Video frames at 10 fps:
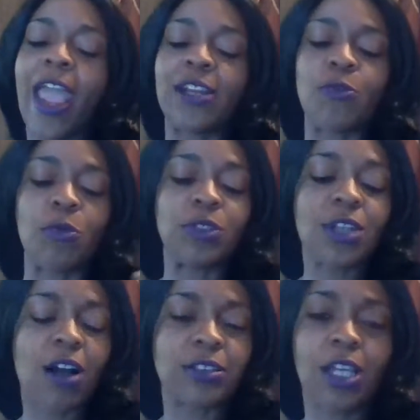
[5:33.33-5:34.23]
And then when we
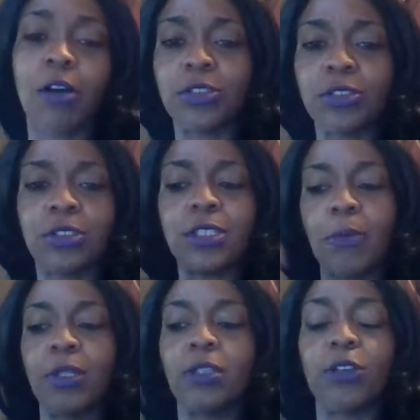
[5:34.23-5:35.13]
talked, he always used to
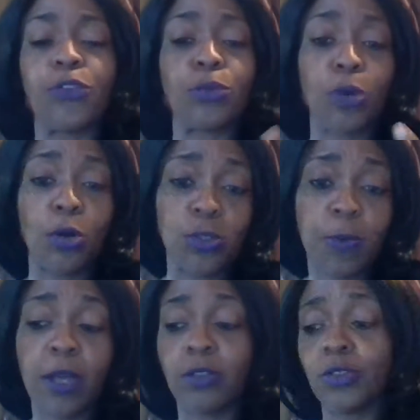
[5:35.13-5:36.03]
tell me, look for the rose
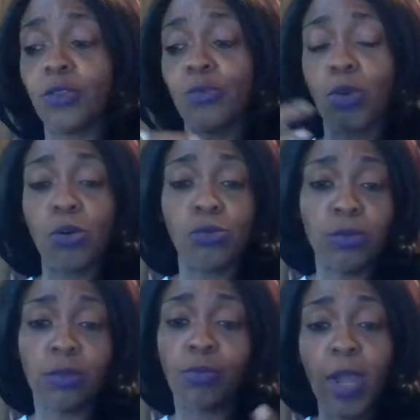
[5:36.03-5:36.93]
petals or the
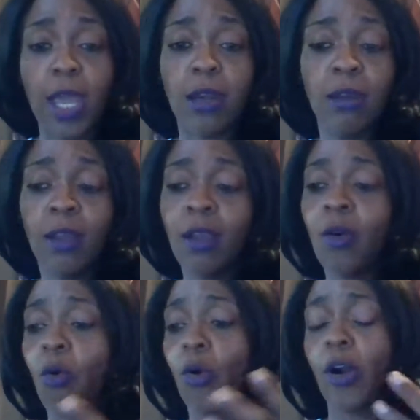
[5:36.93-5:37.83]
red
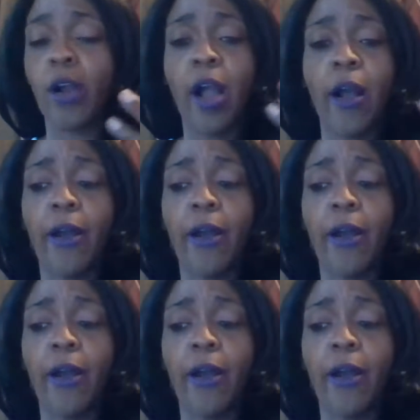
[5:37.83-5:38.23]
or